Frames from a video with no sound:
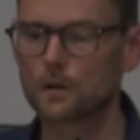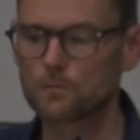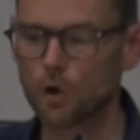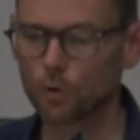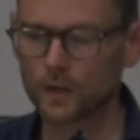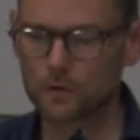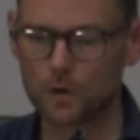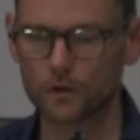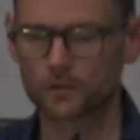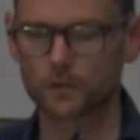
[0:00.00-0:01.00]
rolled
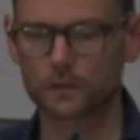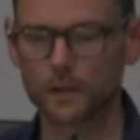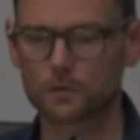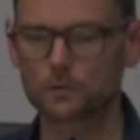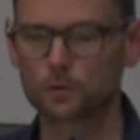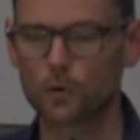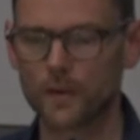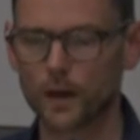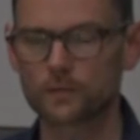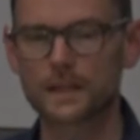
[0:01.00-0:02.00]
across
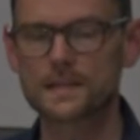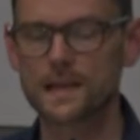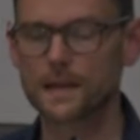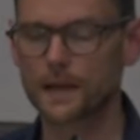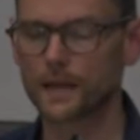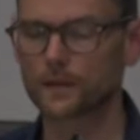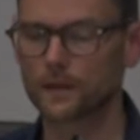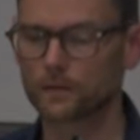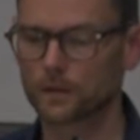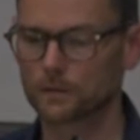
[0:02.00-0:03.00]
2010 and
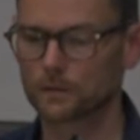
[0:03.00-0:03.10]
11.